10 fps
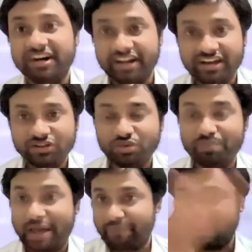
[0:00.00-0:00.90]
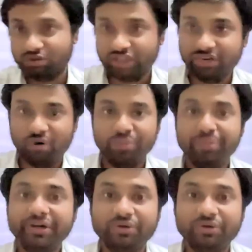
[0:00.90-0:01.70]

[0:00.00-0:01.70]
radars to map out the environment.